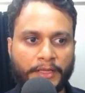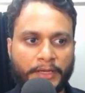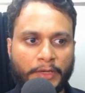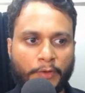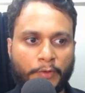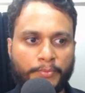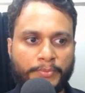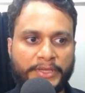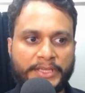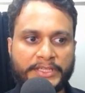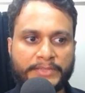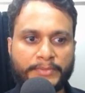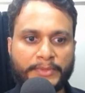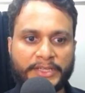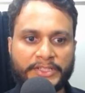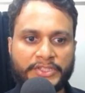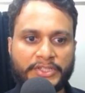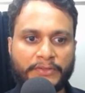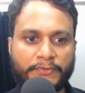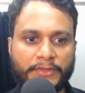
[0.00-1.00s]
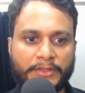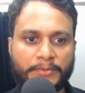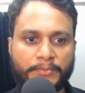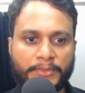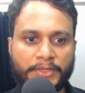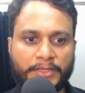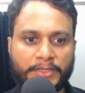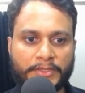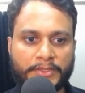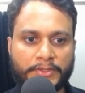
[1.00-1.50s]
Now B is matching with
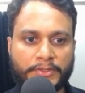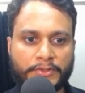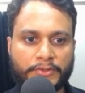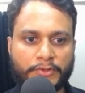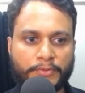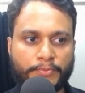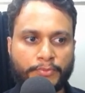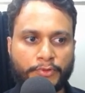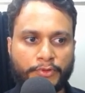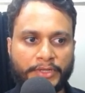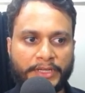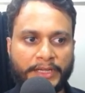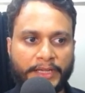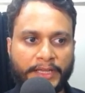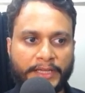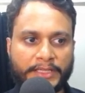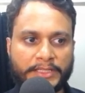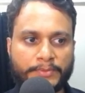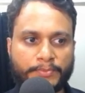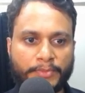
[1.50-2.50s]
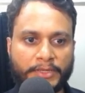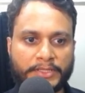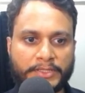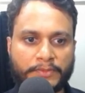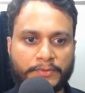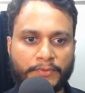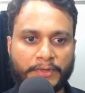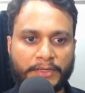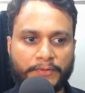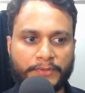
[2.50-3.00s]
B, so put index
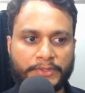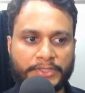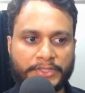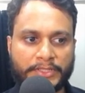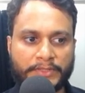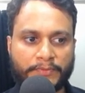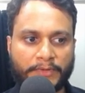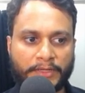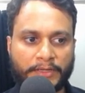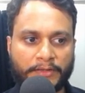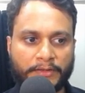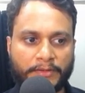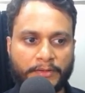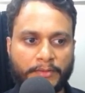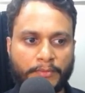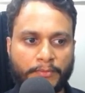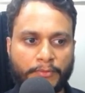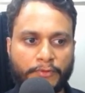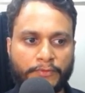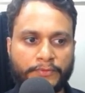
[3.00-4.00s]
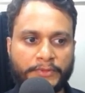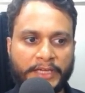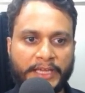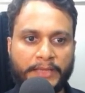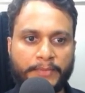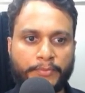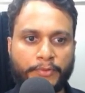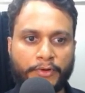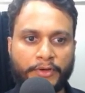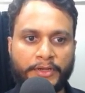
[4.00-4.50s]
plus 1, which is 1. Move the
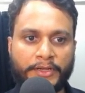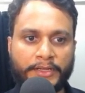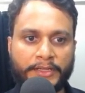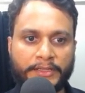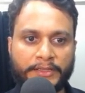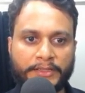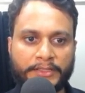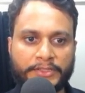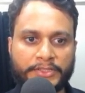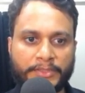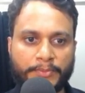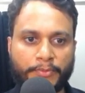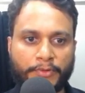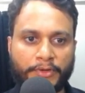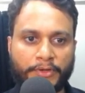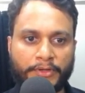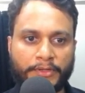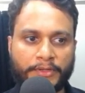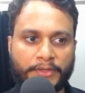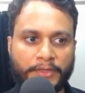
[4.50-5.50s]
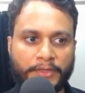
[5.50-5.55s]
I pointer and the J pointer.